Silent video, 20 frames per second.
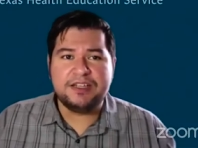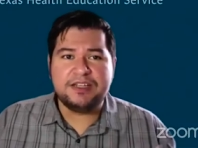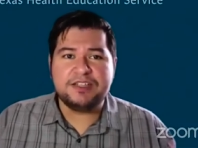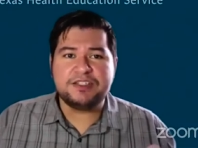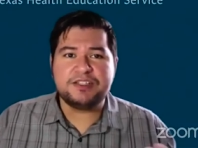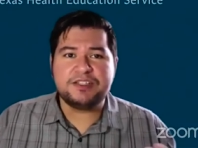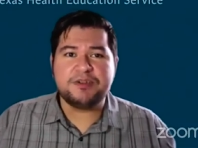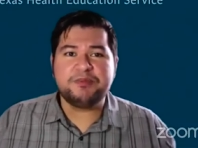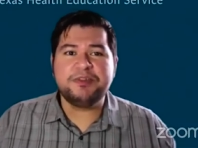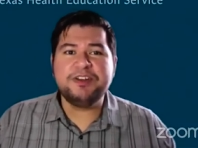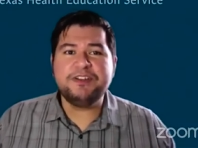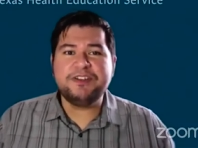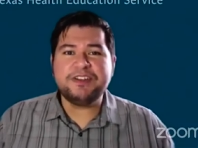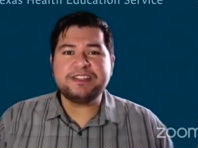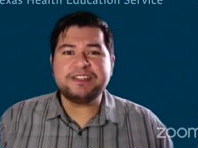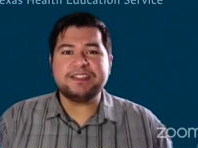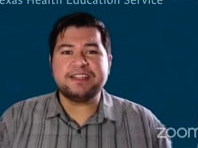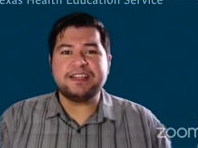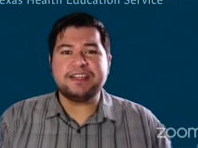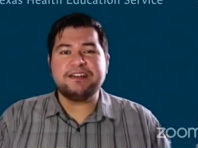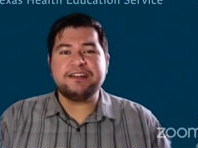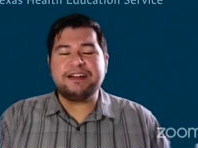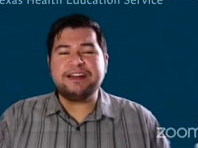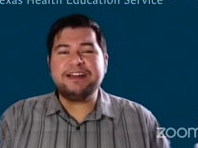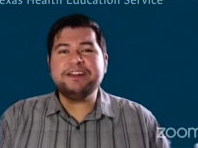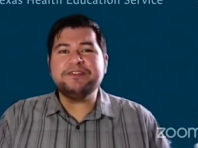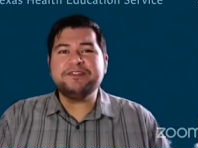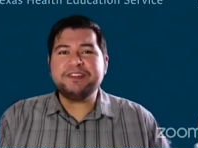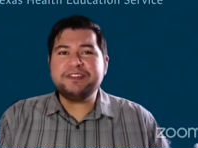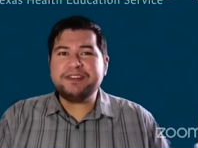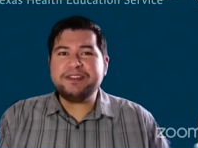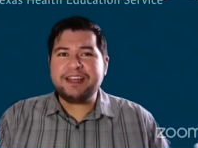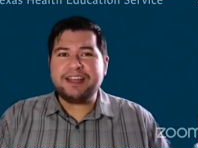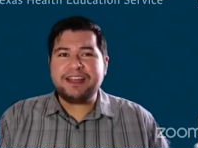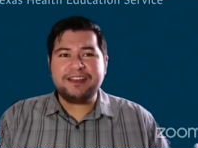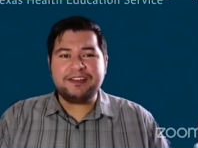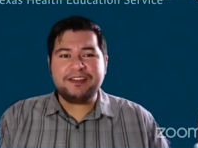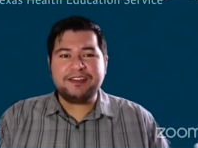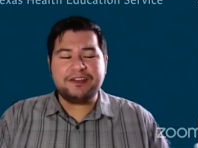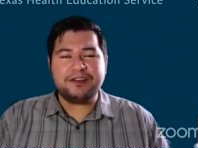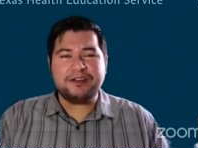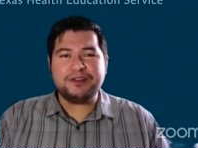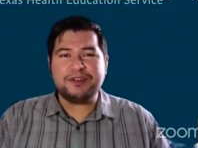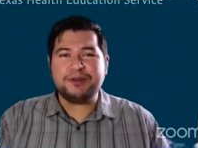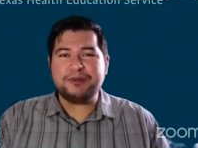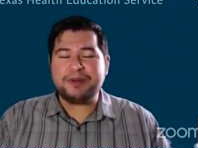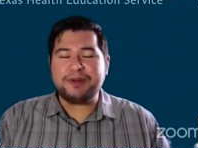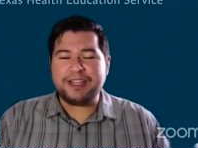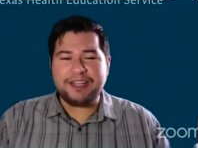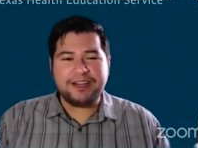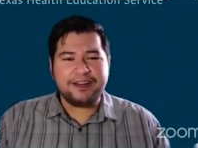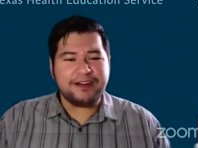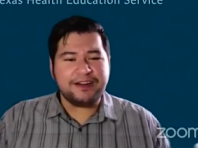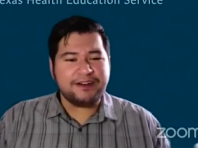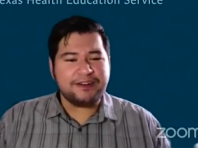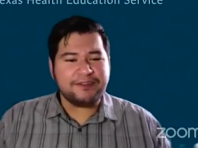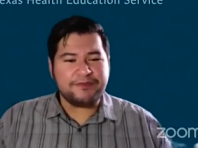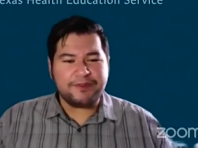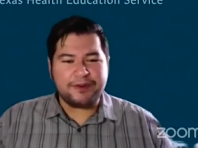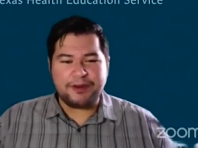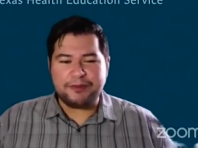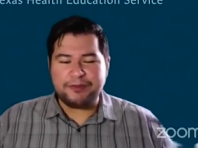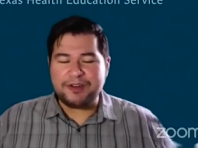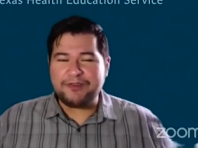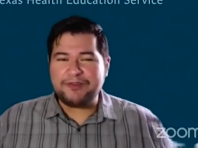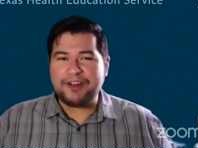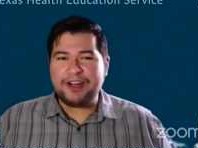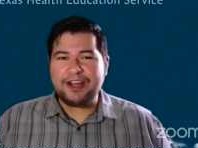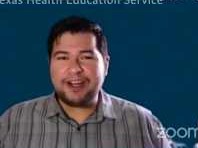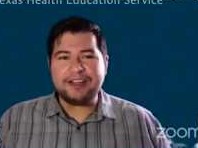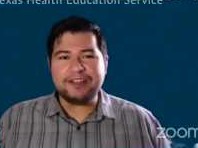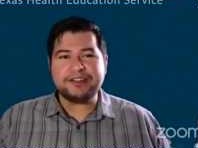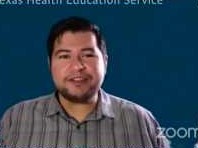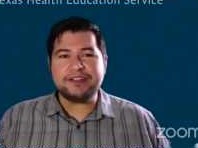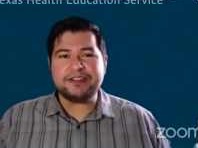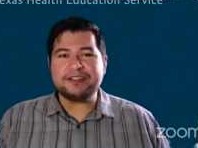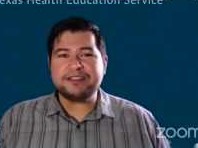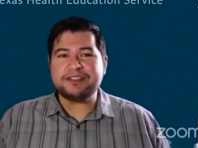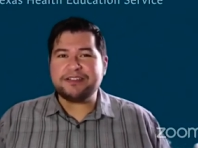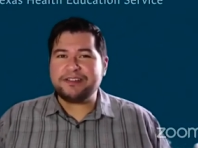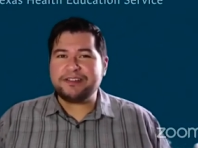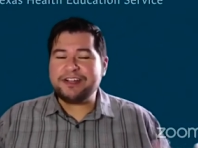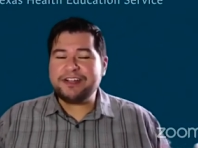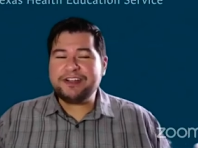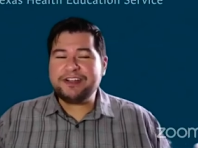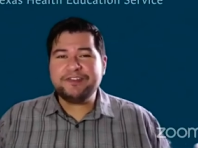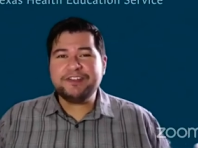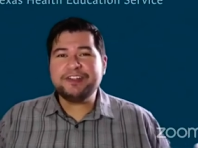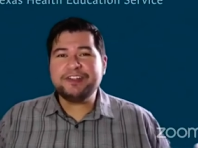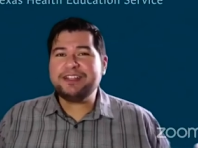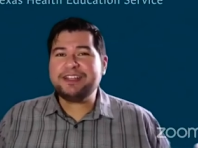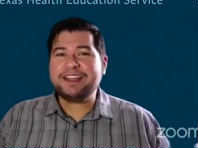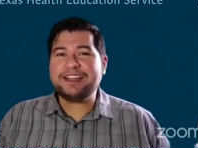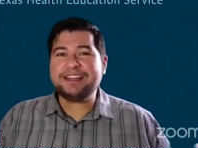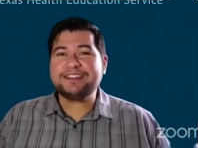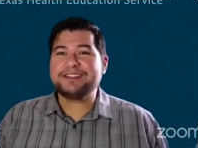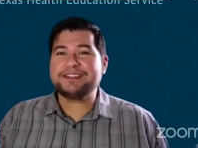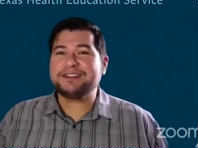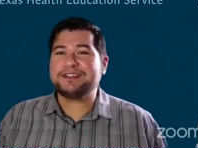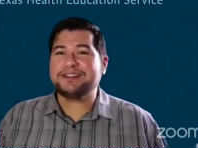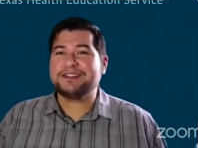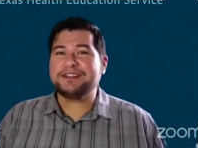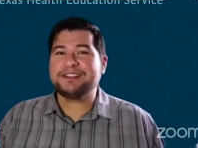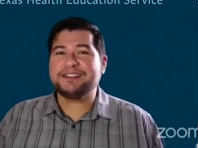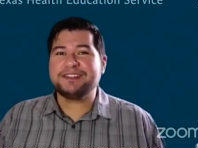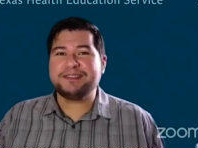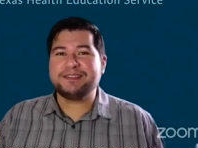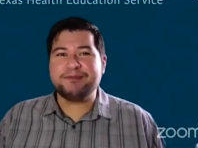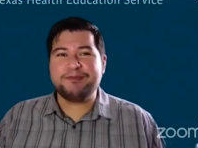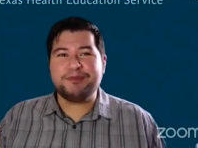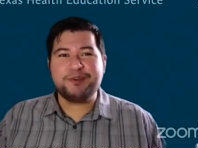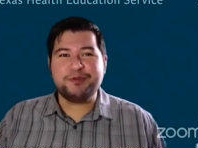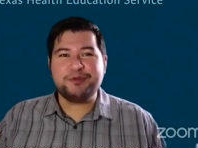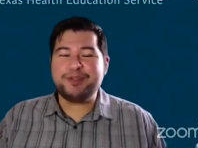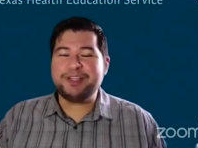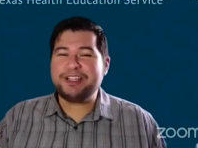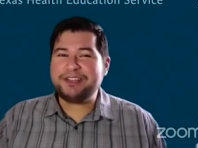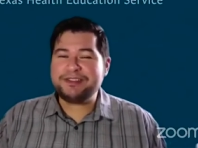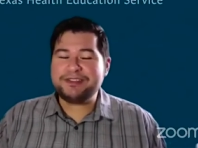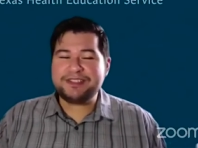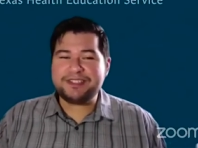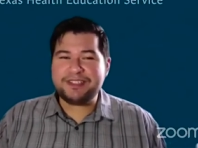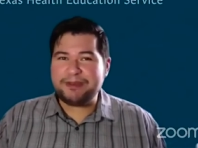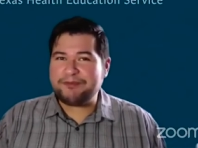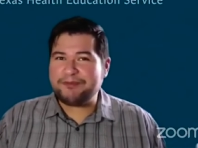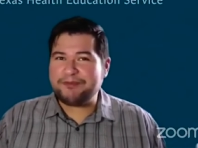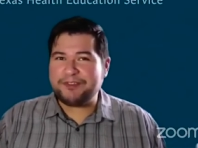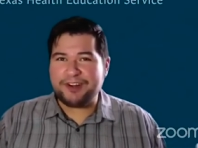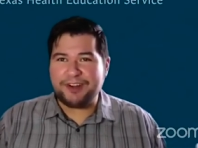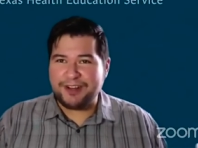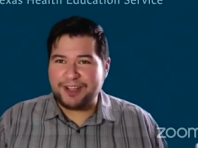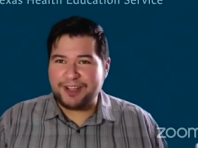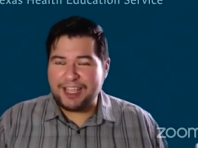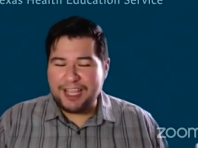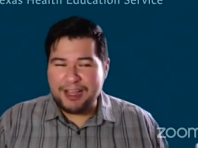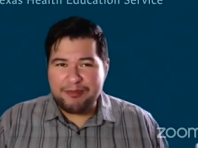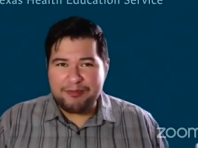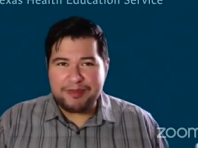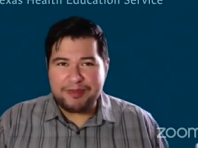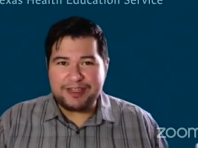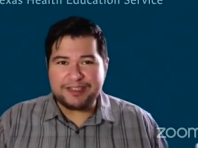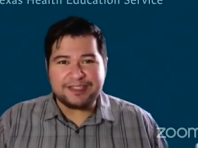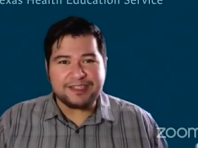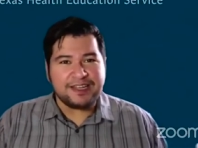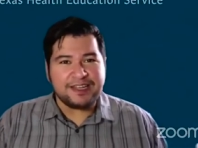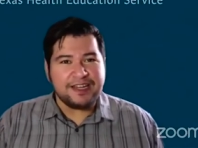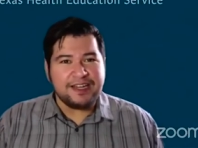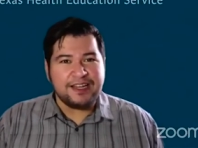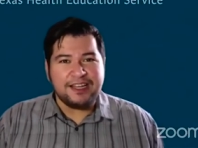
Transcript: So previously, your interview day, you know, you would hear from advisors. Your interview day starts the moment that you step foot on campus.